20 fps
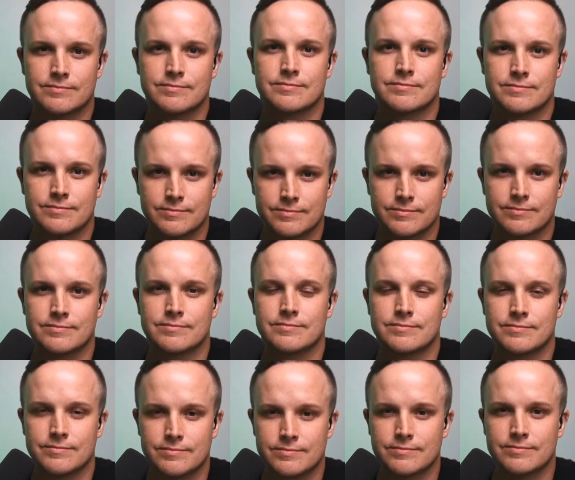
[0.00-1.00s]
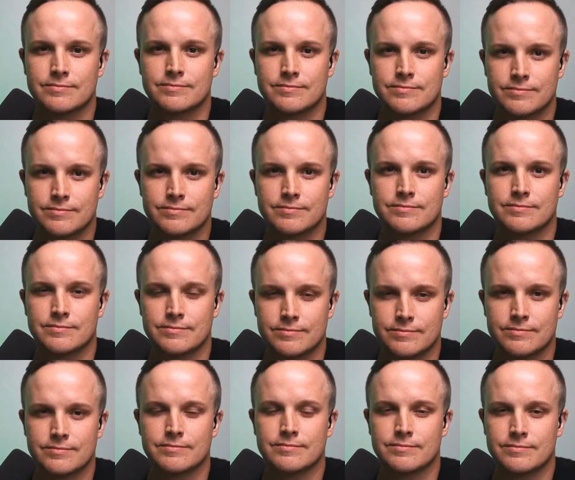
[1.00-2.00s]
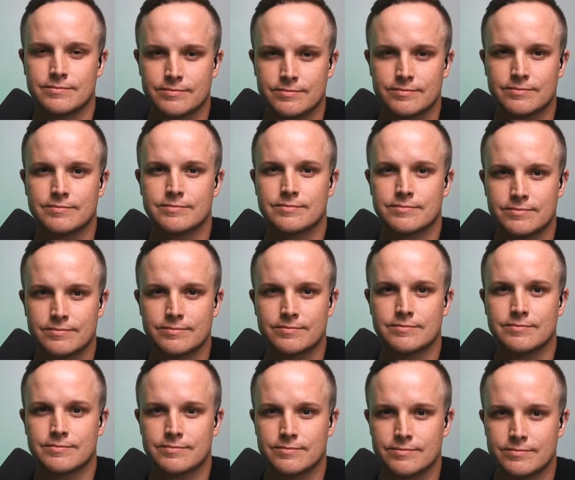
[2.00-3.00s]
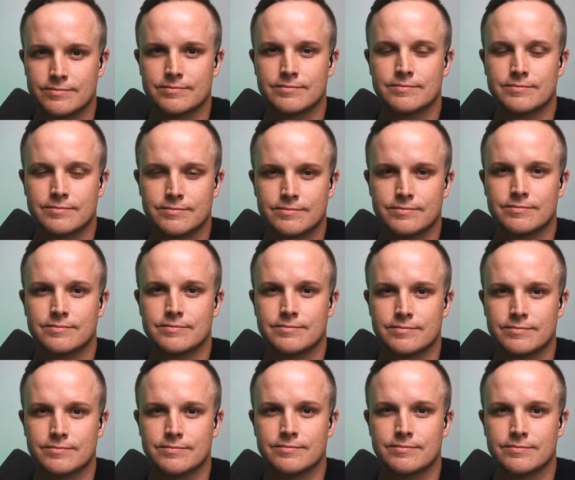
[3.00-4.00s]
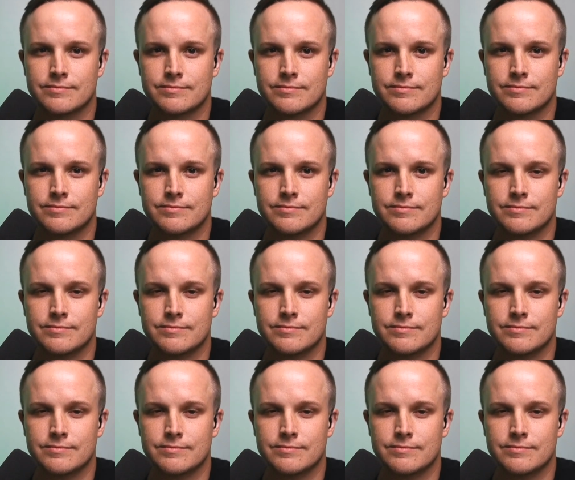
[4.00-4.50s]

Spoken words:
No words are spoken by the person on screen.